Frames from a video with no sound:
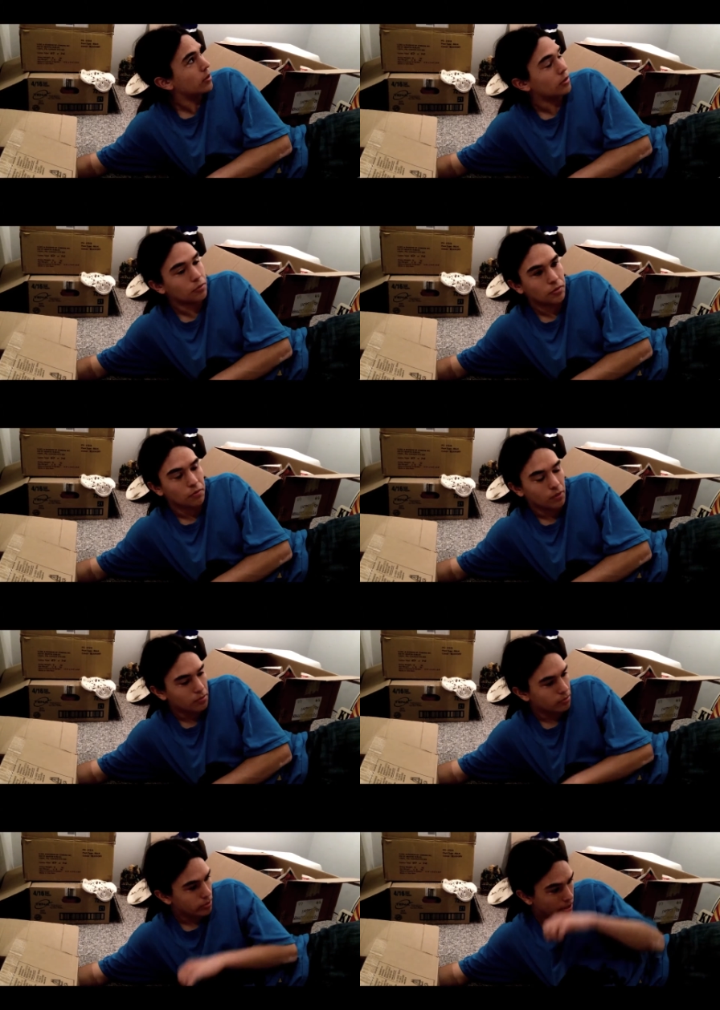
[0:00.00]
Oh yeah, you're, you're
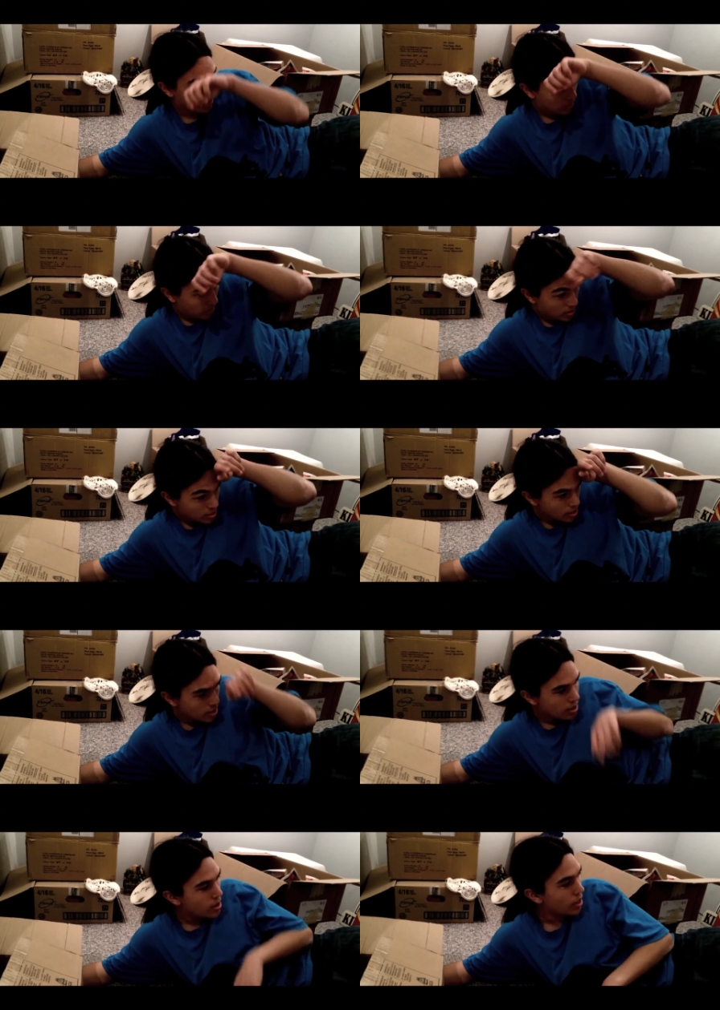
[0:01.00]
probably right.
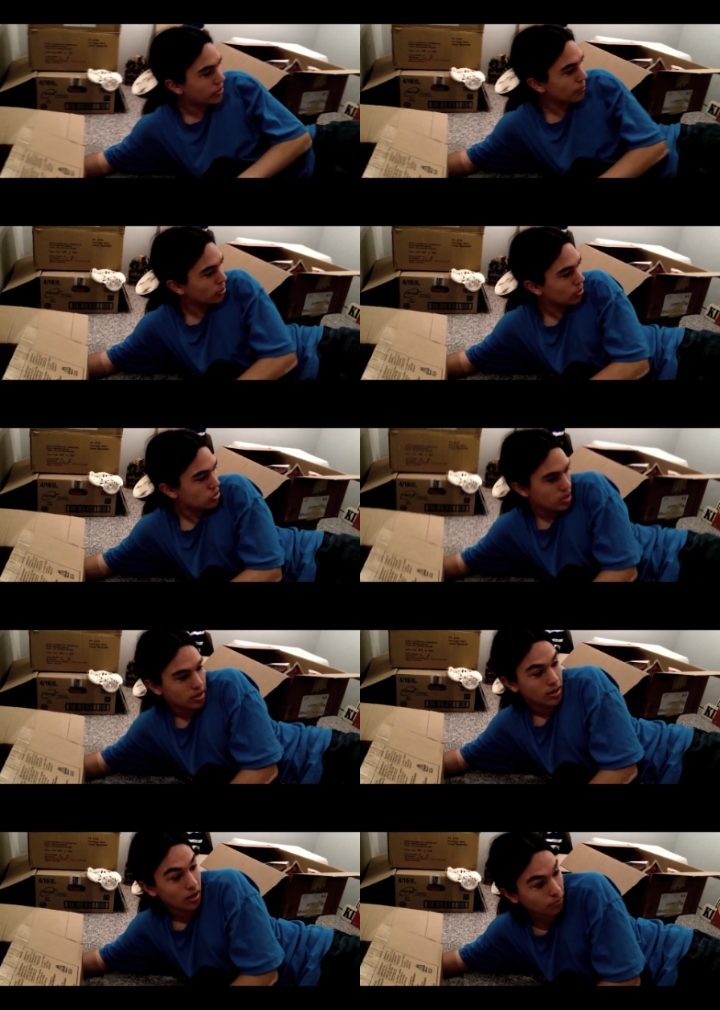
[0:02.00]
I think I'm gonna go
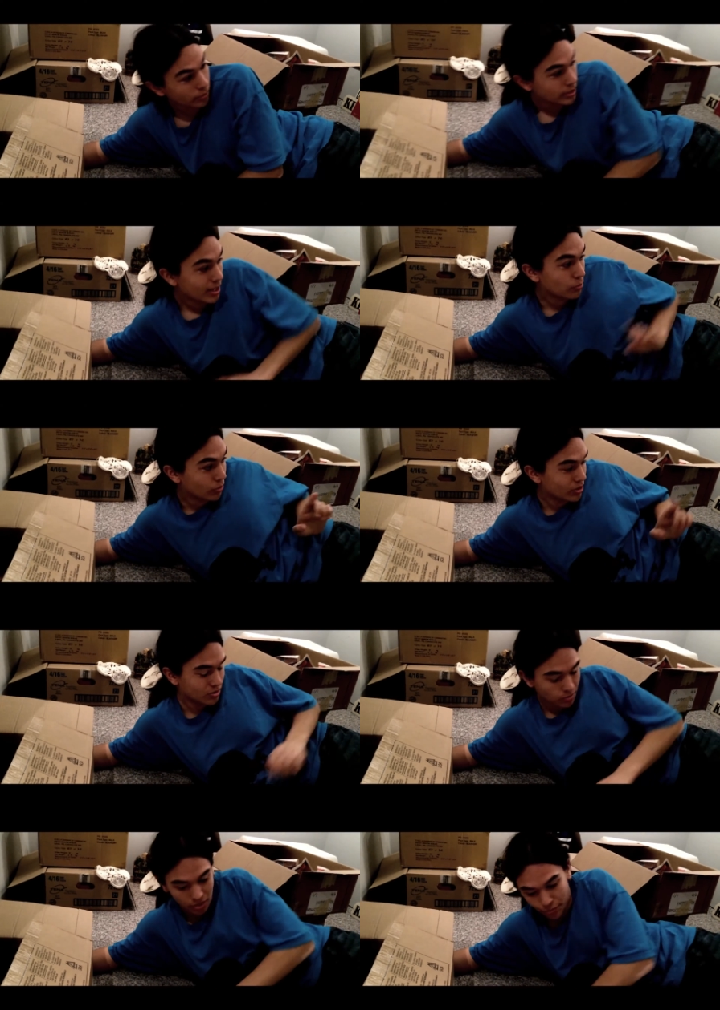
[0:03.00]
check it out. My dad was
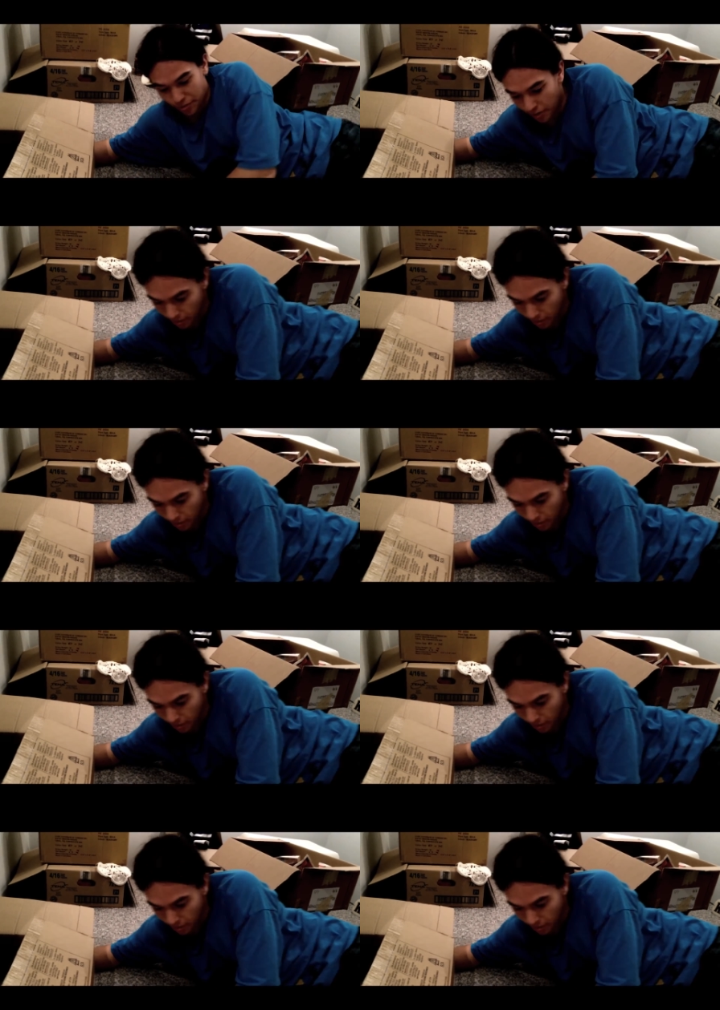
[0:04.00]
a plumber.